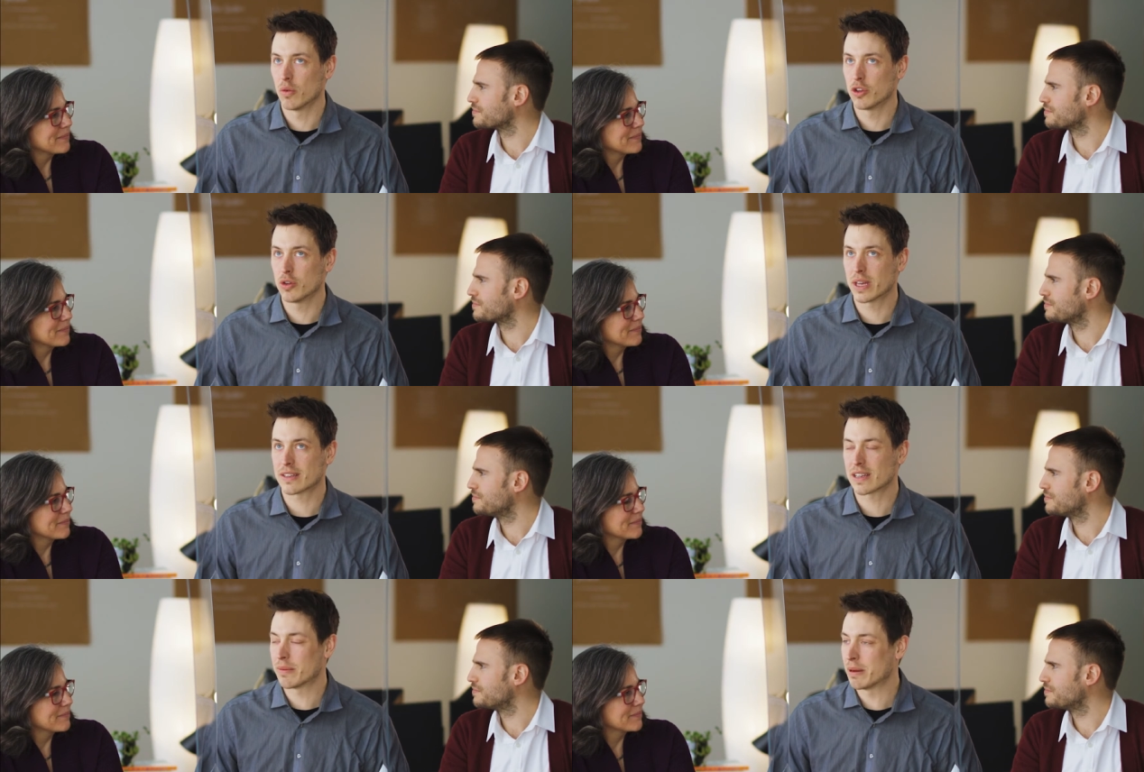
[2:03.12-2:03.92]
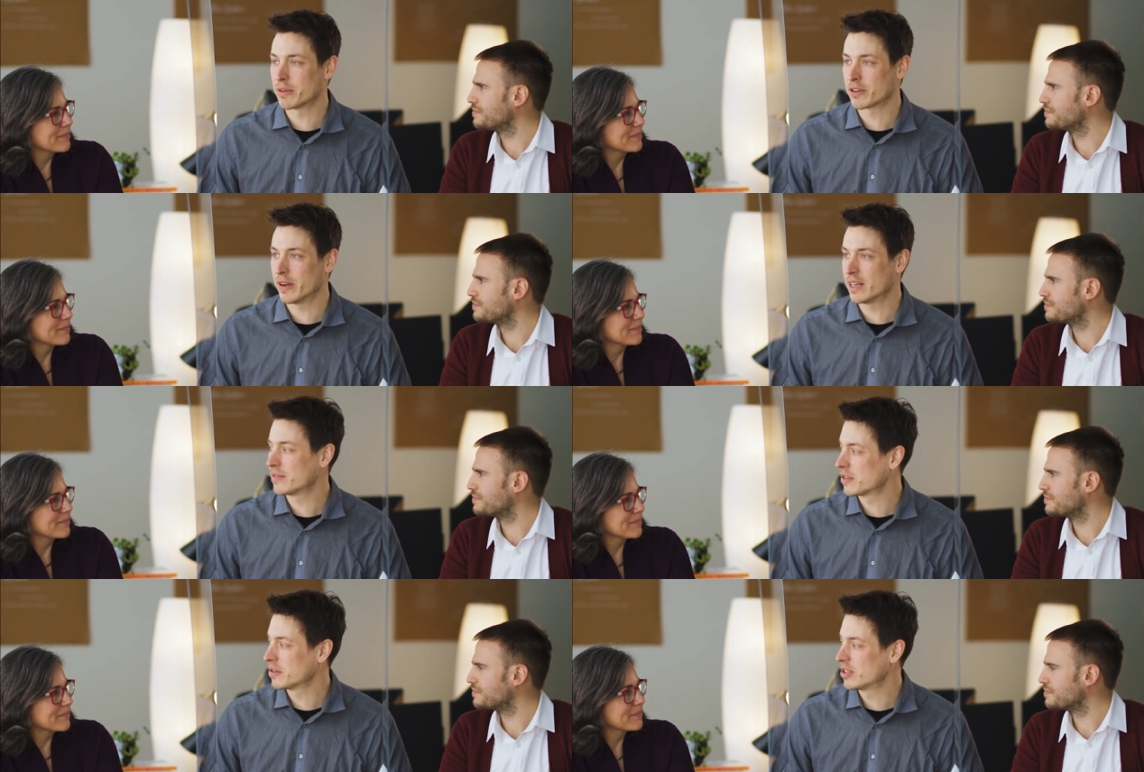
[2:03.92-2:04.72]
Speaker 1: you get to come up with
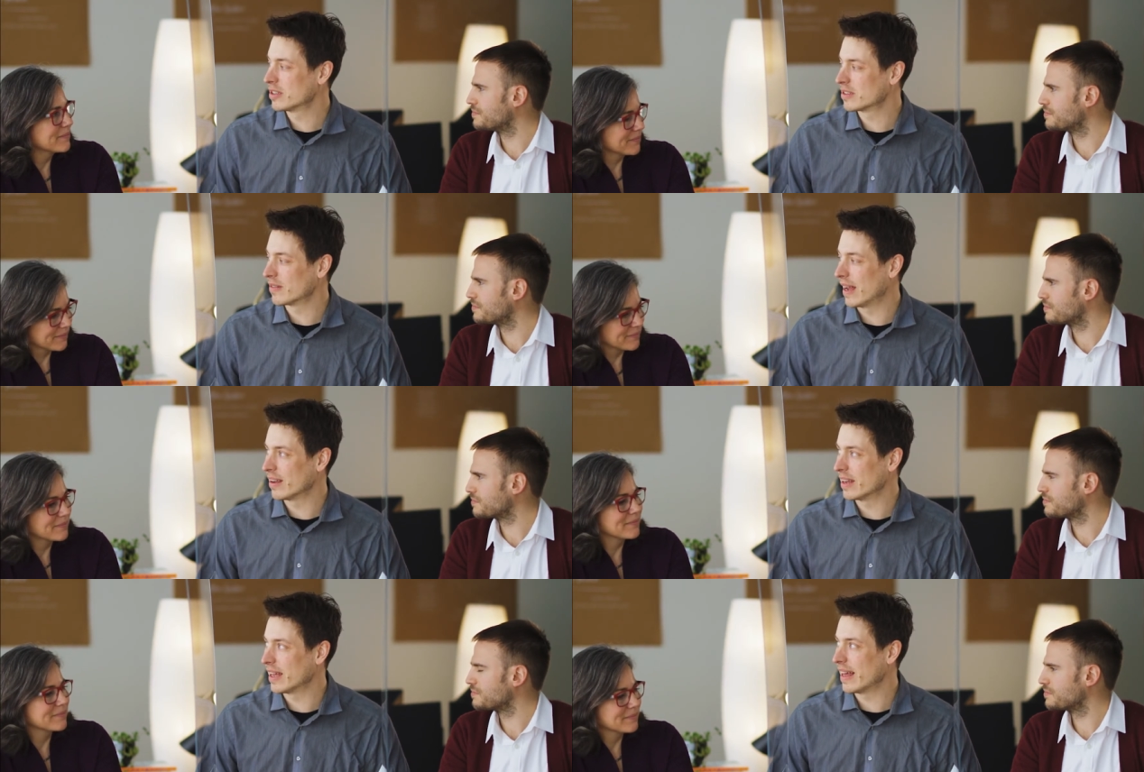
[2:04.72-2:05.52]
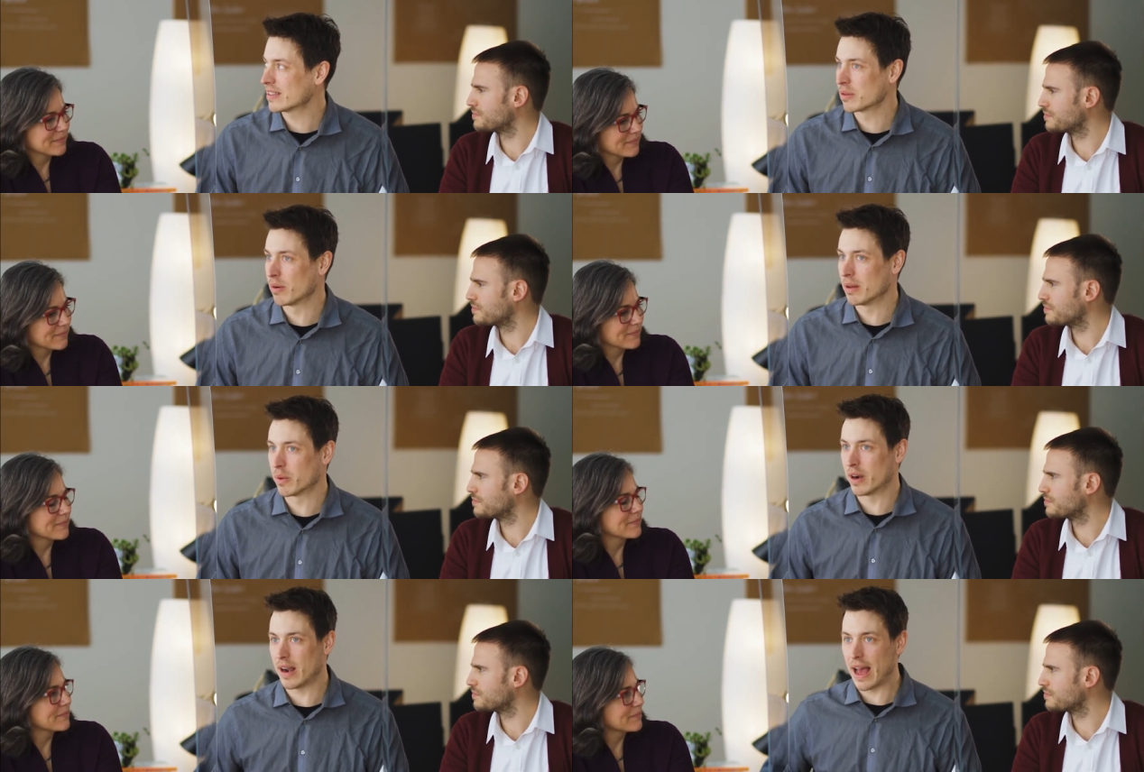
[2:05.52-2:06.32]
creative solutions around. And that's the
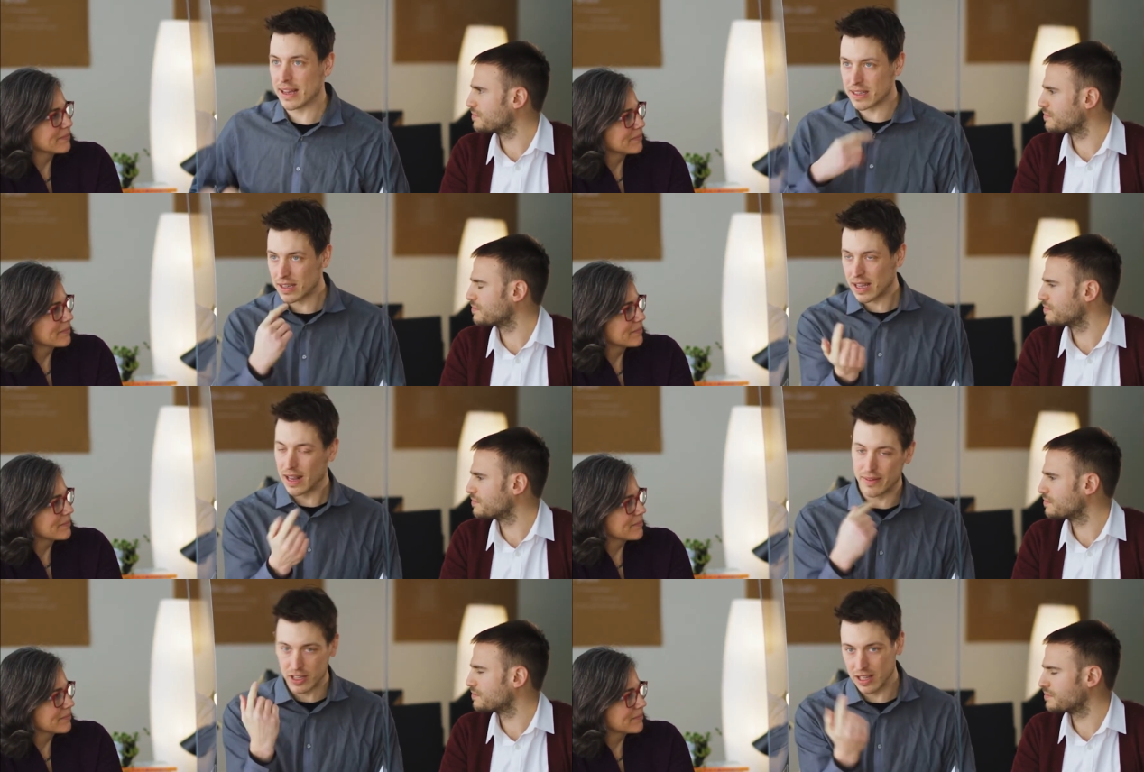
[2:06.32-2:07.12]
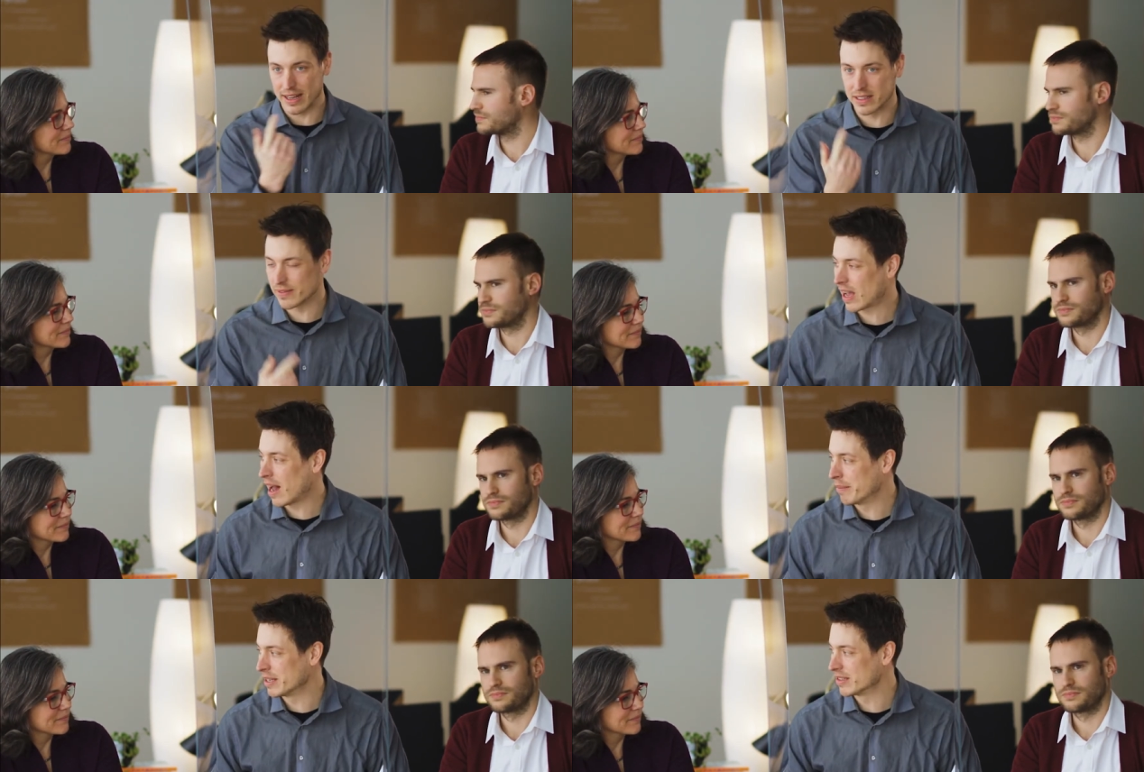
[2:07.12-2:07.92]
one where as a kind of collective
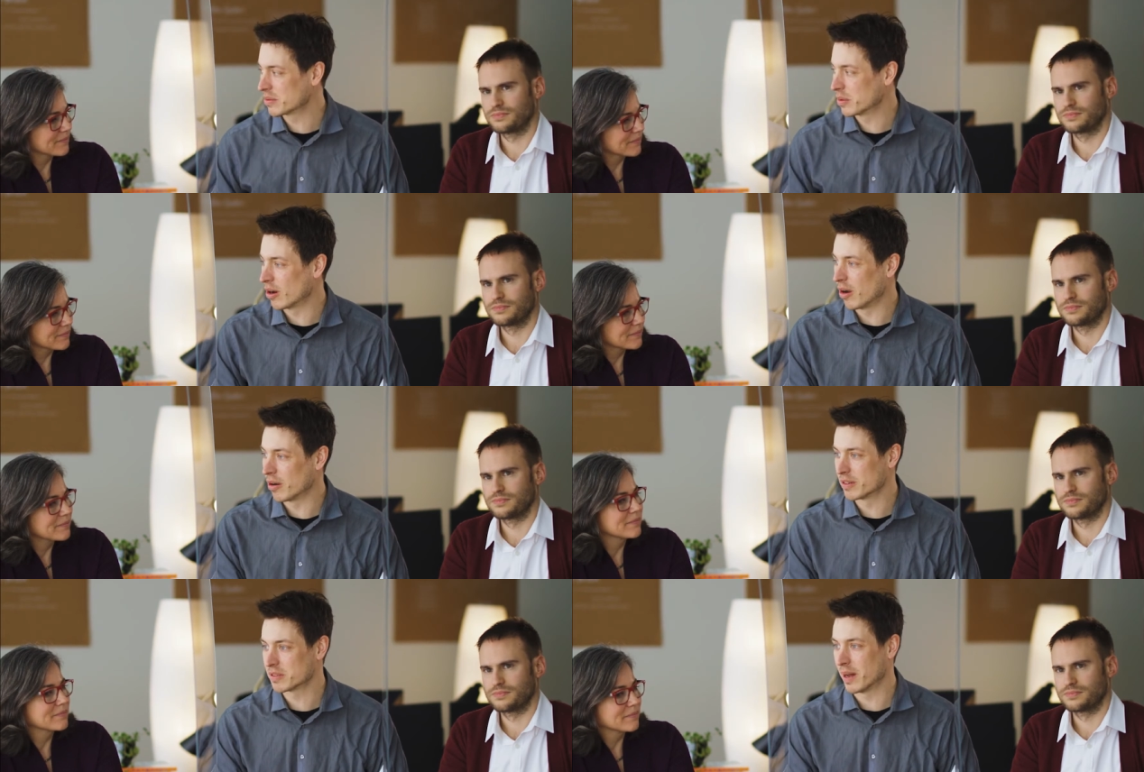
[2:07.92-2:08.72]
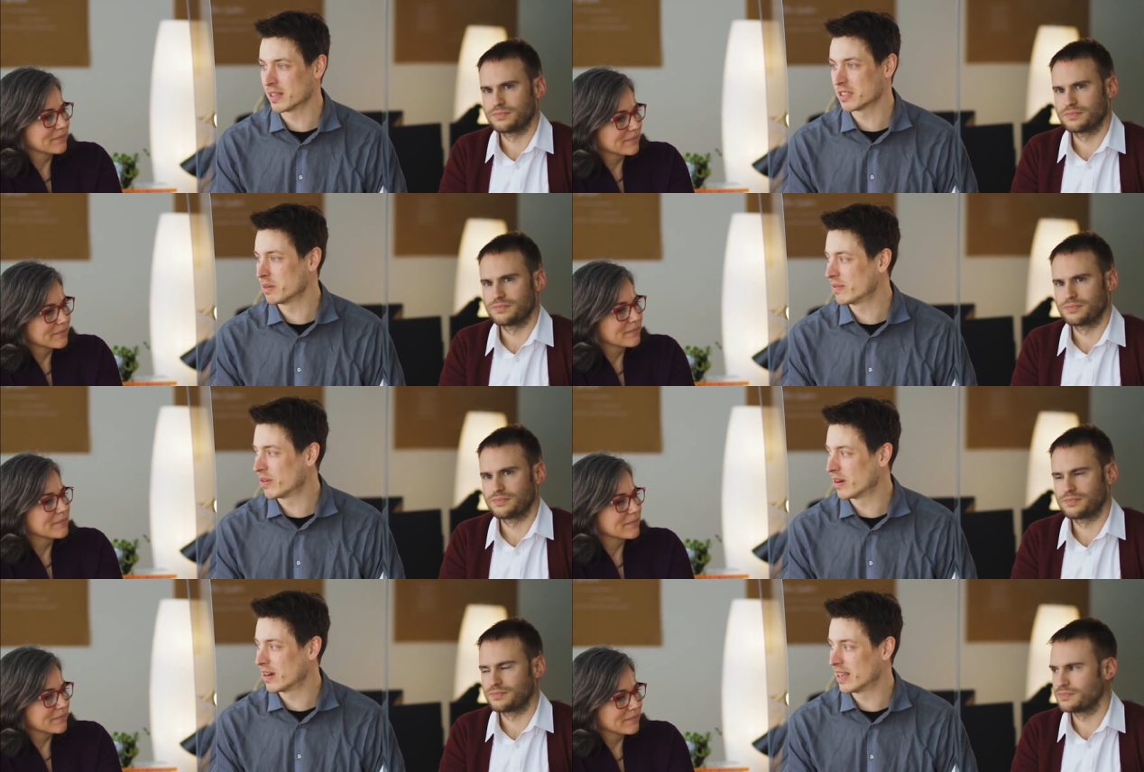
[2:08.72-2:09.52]
commons, we're all responsible
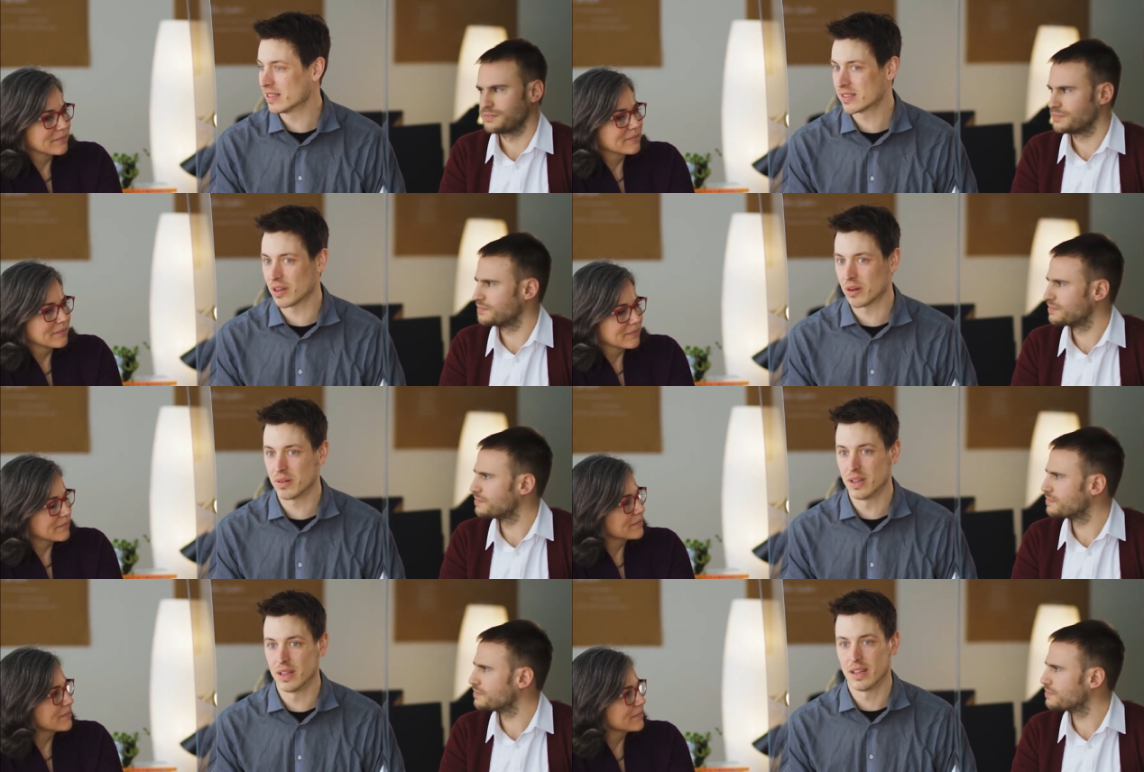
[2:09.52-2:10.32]
for And so